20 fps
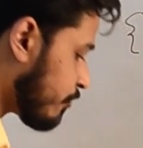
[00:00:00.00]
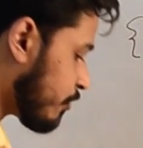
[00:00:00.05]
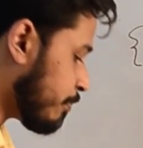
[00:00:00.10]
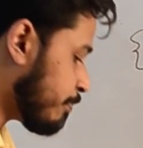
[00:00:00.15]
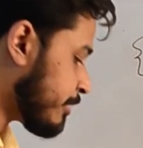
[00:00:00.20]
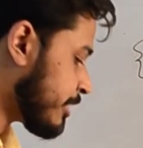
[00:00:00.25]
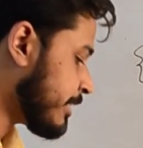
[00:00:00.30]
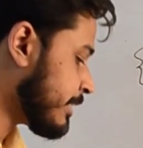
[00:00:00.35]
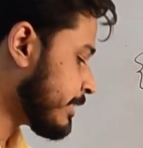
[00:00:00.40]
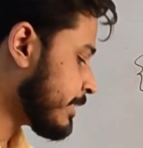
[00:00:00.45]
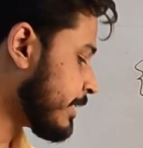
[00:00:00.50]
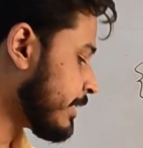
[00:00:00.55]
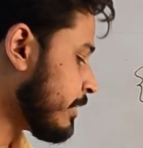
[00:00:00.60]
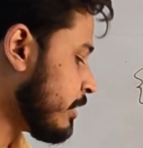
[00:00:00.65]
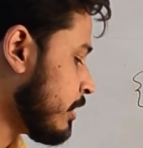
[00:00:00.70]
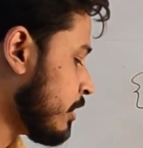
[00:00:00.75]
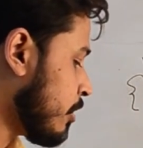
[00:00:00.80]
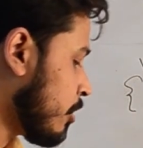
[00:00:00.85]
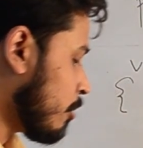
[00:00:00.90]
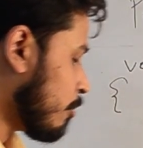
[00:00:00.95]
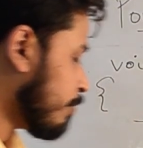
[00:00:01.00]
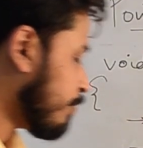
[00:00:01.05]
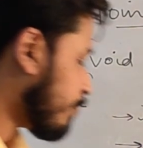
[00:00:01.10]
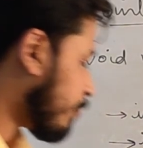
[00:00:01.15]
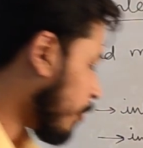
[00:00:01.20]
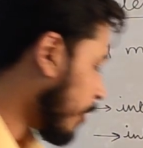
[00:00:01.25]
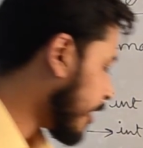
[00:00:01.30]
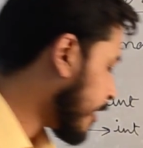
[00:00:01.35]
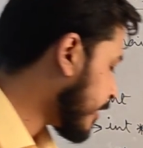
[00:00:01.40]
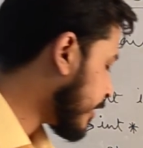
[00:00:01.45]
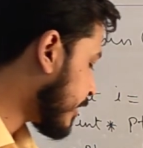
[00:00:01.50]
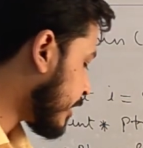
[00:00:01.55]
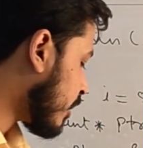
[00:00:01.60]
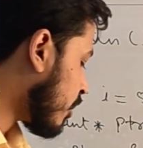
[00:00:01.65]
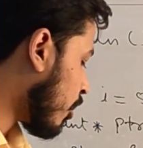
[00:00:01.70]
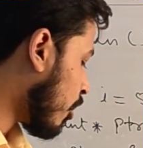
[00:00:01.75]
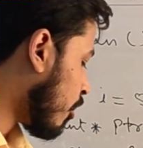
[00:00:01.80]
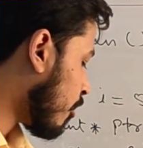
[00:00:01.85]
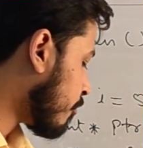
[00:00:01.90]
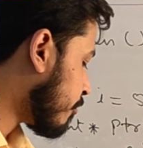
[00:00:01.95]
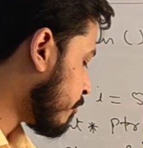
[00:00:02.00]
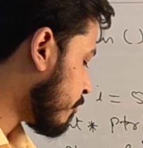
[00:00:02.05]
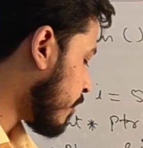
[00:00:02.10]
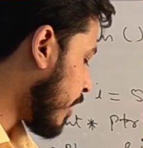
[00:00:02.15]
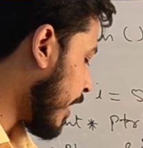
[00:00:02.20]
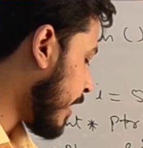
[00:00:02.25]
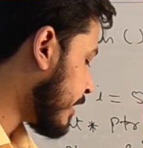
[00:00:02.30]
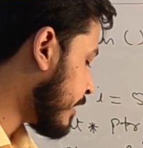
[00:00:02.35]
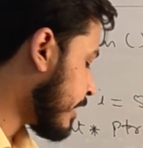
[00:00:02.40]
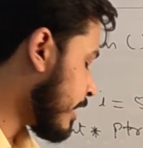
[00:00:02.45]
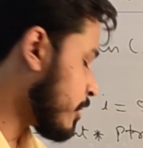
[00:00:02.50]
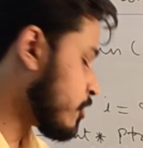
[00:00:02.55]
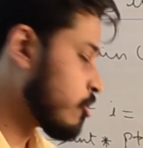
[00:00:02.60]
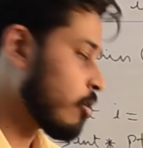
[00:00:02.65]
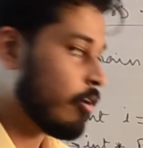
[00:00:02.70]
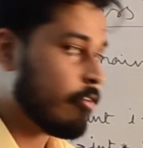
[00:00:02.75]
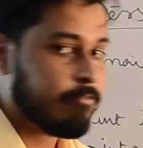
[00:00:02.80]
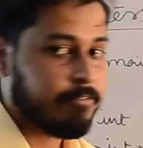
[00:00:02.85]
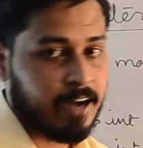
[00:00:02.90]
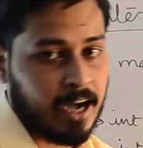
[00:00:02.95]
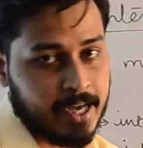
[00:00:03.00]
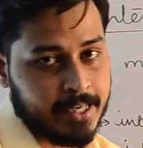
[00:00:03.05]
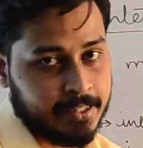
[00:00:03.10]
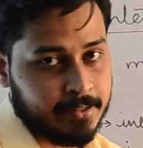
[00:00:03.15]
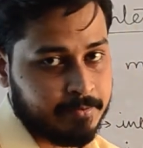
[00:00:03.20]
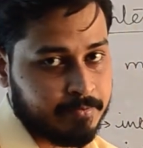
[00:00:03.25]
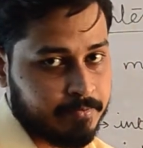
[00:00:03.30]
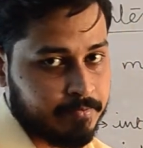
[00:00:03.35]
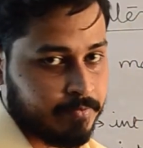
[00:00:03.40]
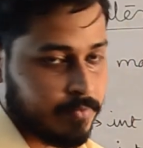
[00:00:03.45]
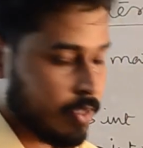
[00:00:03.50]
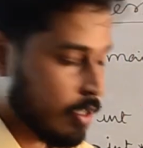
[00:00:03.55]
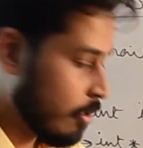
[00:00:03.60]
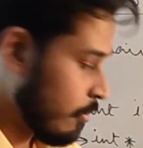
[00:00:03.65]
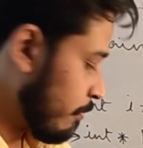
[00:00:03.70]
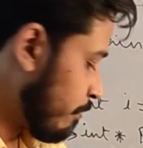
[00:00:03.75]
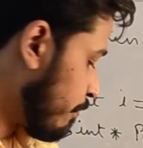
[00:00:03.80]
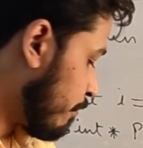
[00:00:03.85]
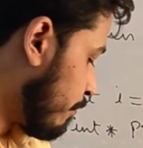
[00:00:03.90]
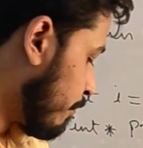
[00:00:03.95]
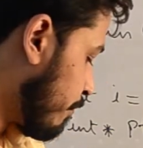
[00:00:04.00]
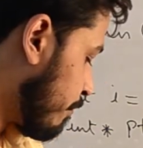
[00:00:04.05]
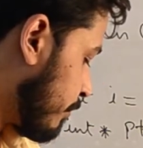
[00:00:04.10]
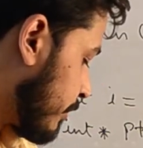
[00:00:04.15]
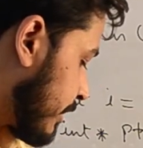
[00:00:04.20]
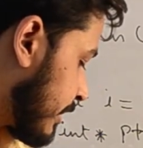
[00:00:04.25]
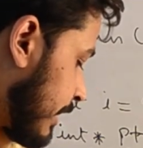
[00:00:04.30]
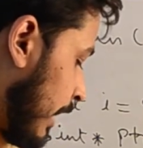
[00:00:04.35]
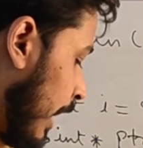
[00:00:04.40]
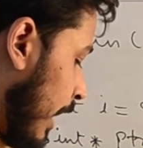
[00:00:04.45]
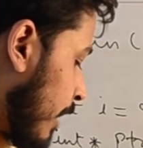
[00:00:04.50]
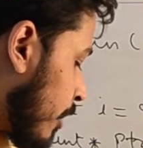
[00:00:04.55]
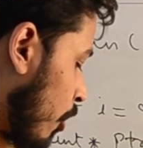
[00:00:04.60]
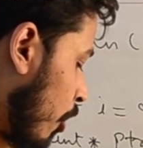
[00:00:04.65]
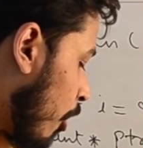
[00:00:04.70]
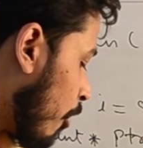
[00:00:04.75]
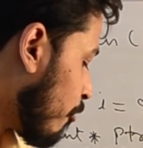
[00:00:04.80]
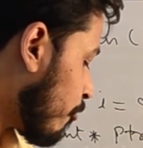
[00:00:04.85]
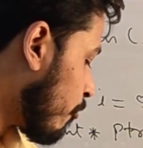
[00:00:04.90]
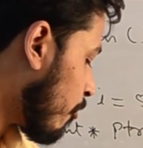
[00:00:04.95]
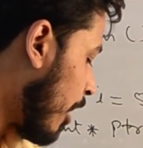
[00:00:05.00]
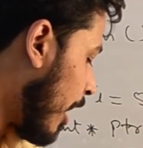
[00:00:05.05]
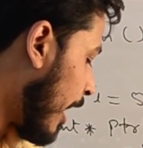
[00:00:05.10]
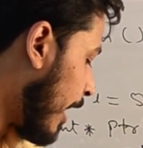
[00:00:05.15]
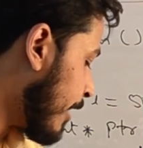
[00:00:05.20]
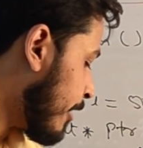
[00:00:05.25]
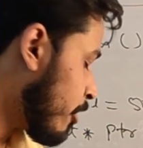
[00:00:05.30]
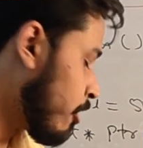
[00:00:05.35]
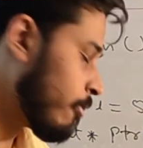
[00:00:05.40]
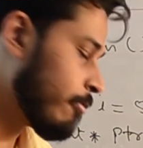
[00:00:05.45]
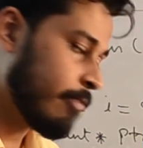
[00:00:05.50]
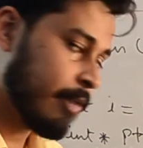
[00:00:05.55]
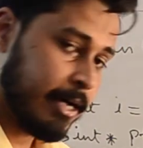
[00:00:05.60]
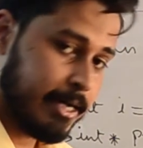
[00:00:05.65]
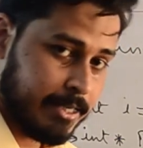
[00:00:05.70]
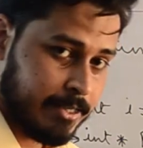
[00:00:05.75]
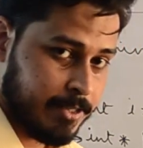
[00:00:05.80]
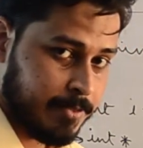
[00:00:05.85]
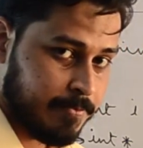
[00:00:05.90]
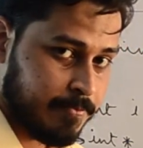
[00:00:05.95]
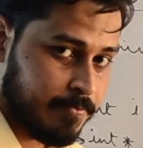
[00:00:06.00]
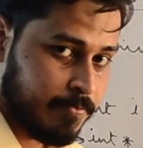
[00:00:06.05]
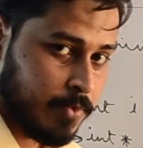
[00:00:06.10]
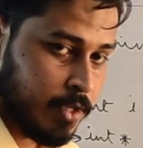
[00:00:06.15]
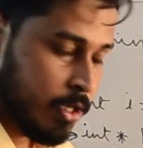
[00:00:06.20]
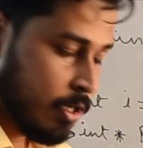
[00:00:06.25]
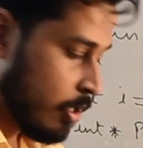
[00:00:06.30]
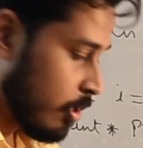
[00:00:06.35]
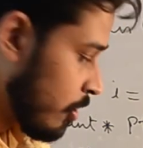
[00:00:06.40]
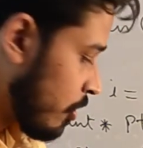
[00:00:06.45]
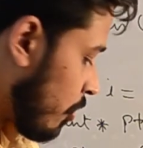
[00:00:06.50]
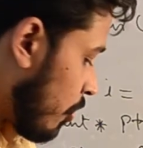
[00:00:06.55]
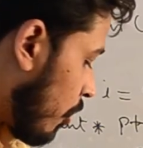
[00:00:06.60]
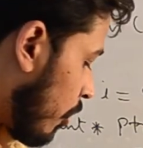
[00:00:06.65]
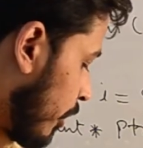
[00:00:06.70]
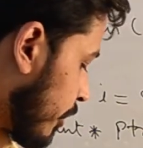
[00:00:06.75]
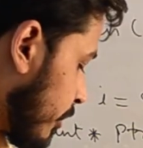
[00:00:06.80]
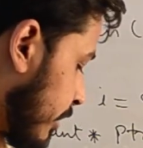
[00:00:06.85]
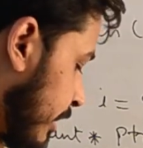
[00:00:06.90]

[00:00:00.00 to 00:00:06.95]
we printed pointer of address of I, star of and of I, or you